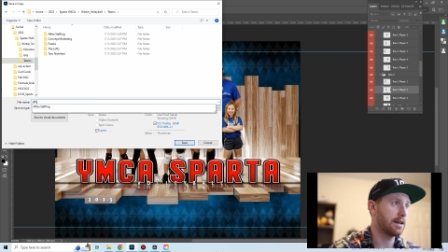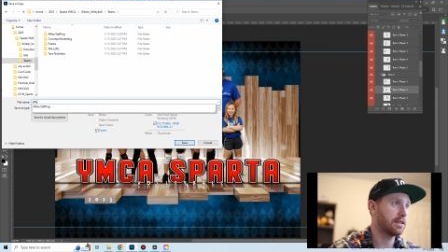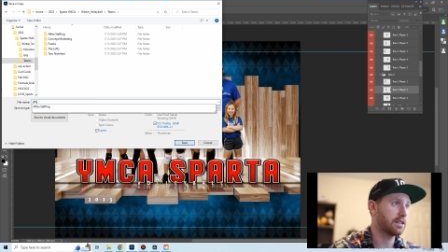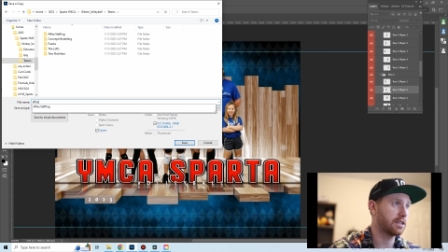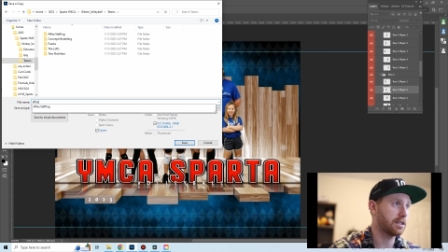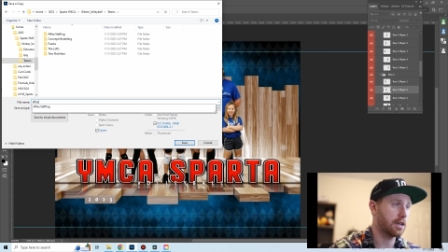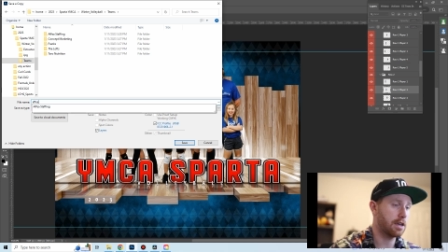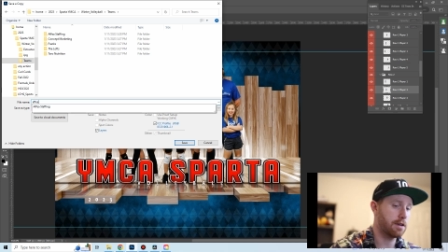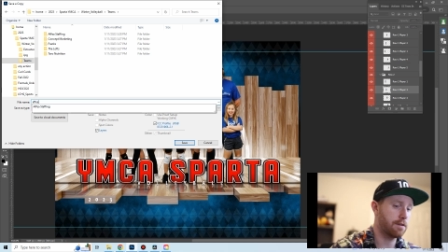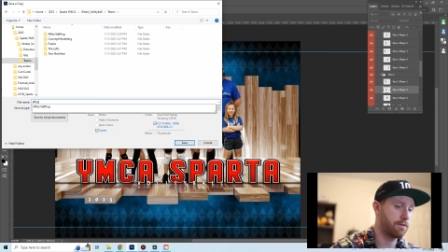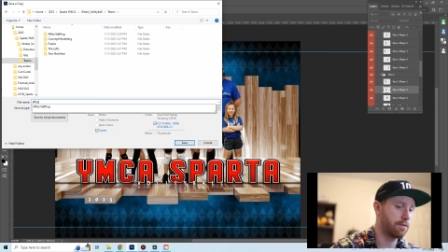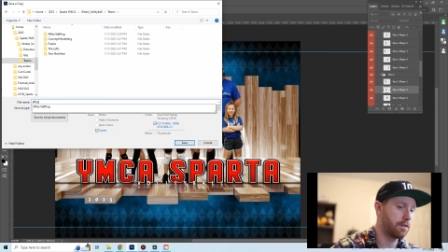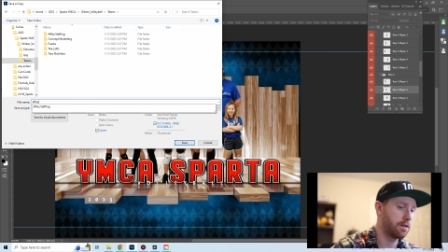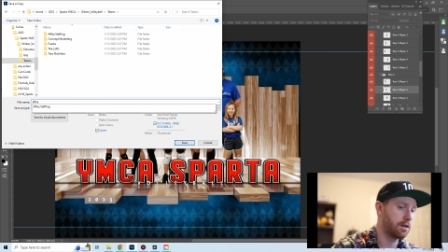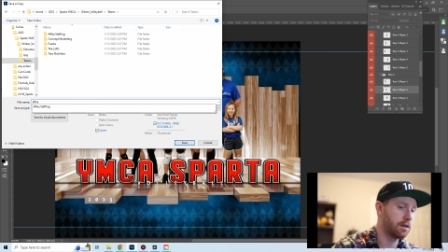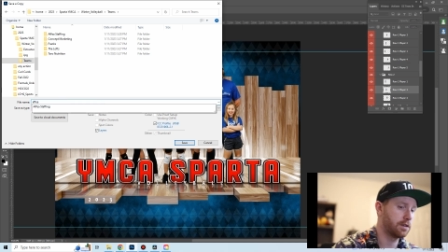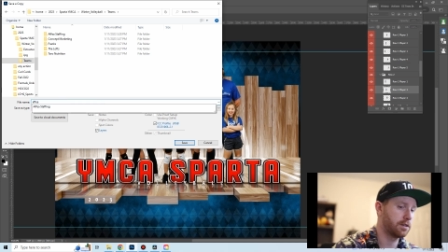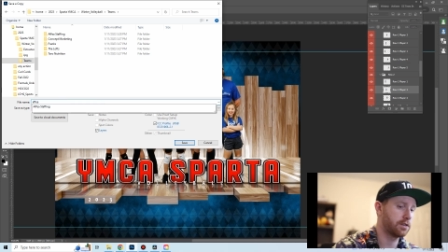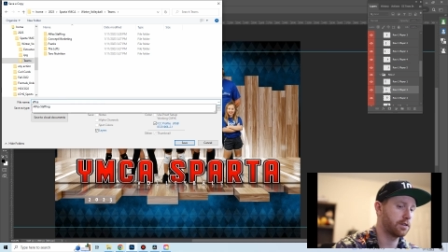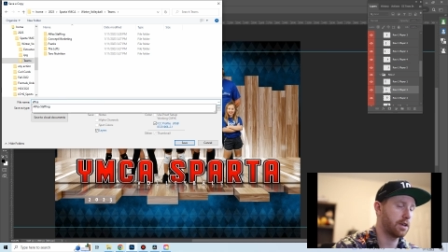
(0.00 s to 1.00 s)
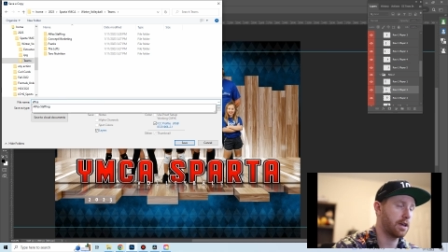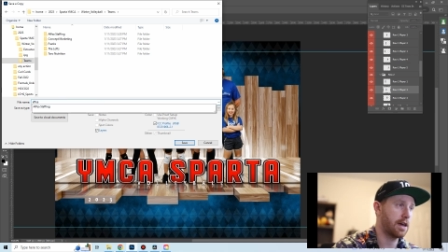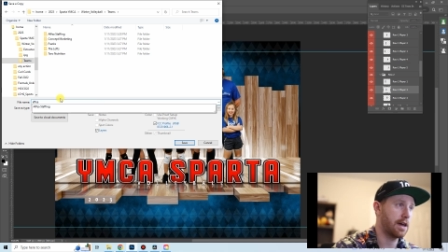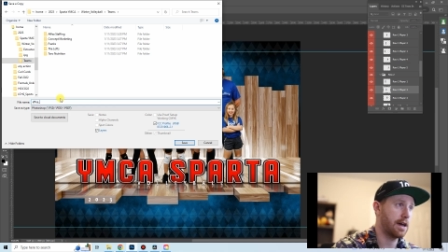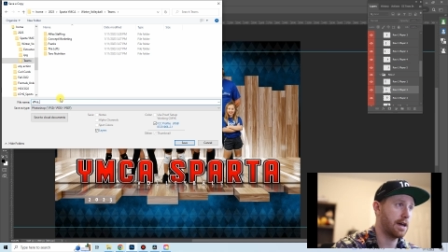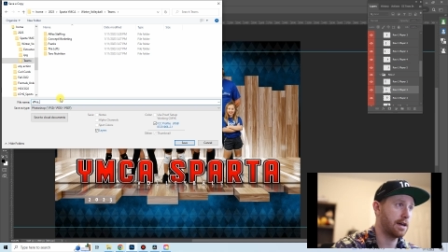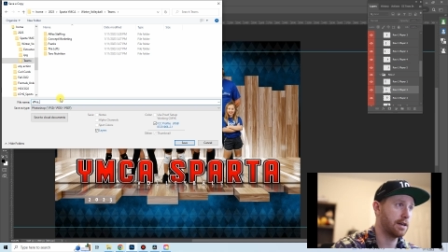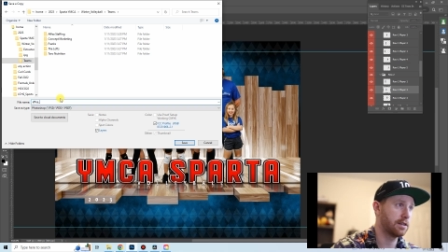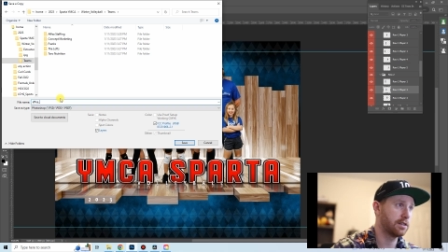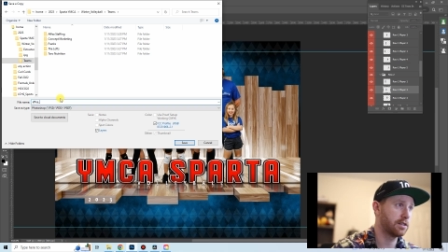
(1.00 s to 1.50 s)
save this
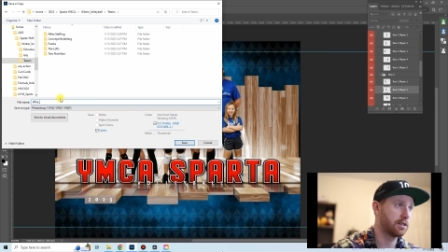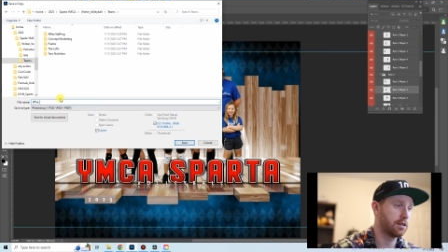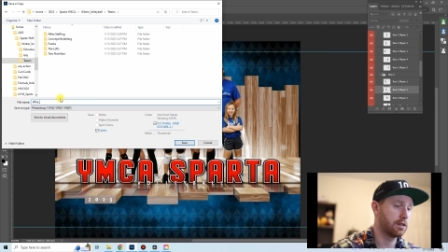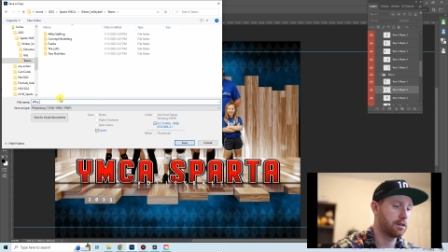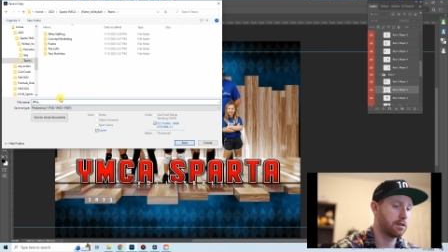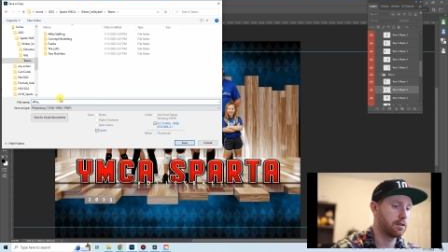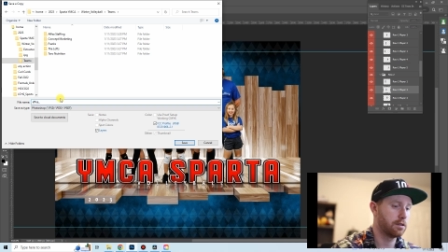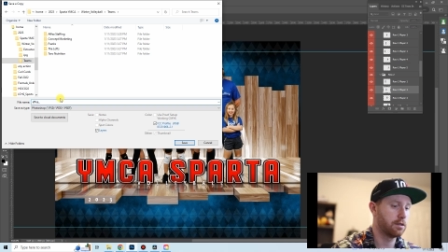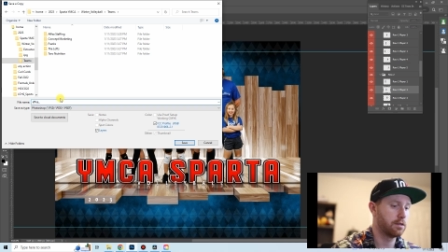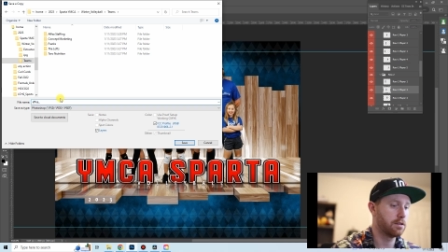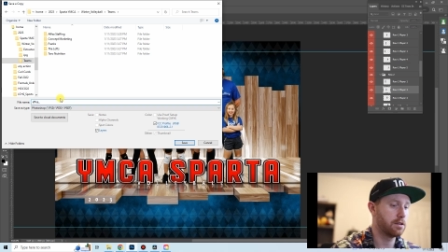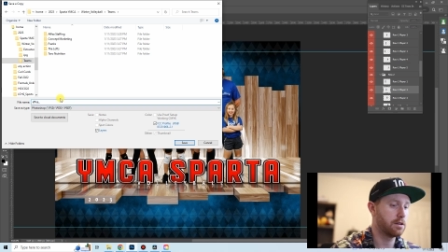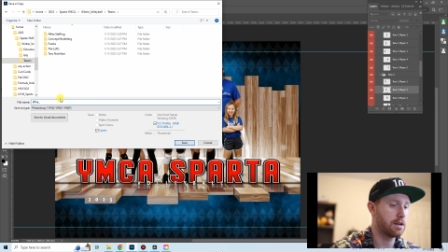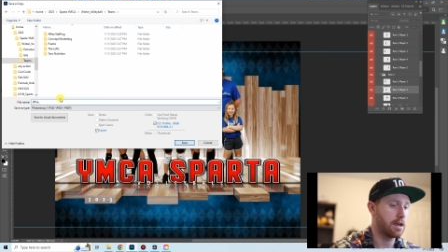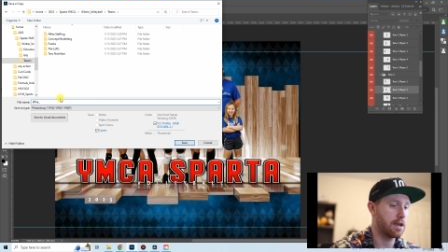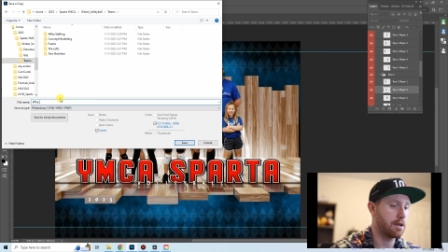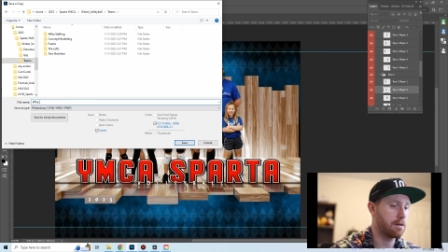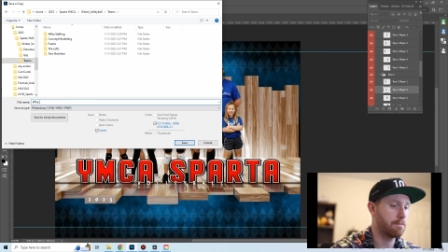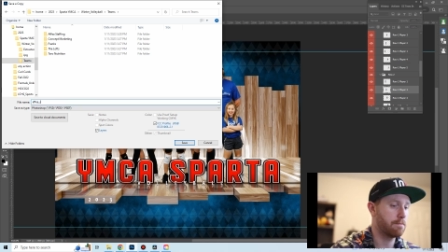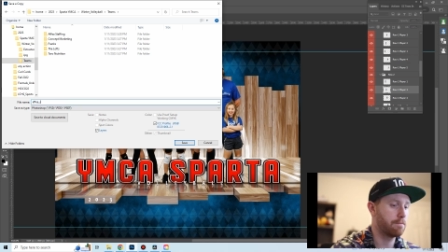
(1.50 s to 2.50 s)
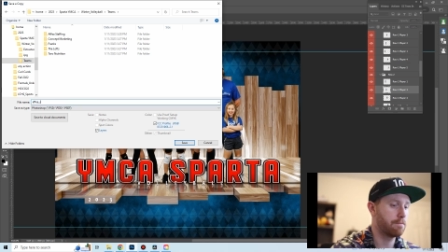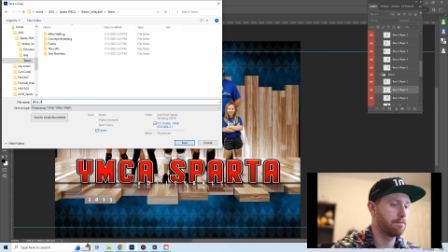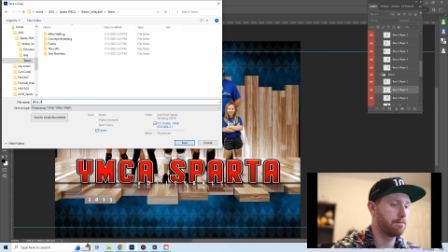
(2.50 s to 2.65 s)
as the name.